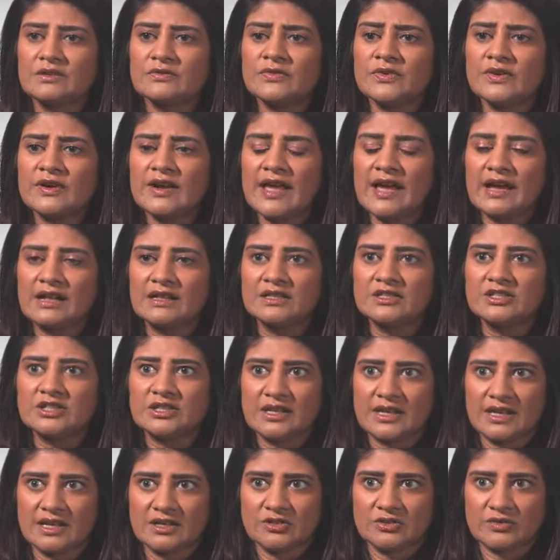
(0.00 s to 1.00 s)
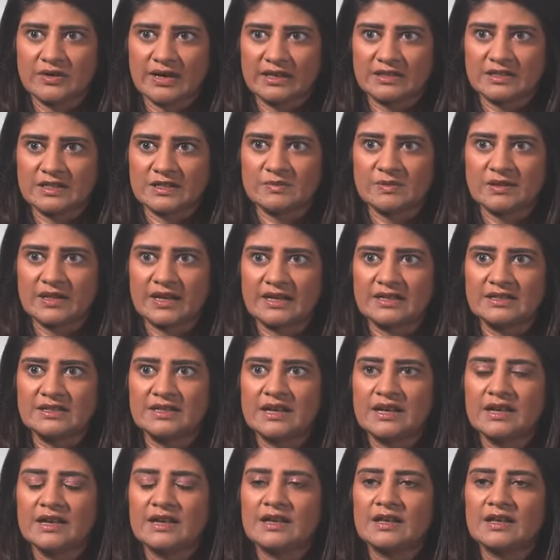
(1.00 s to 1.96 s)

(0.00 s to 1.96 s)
For an allogeneic transplant,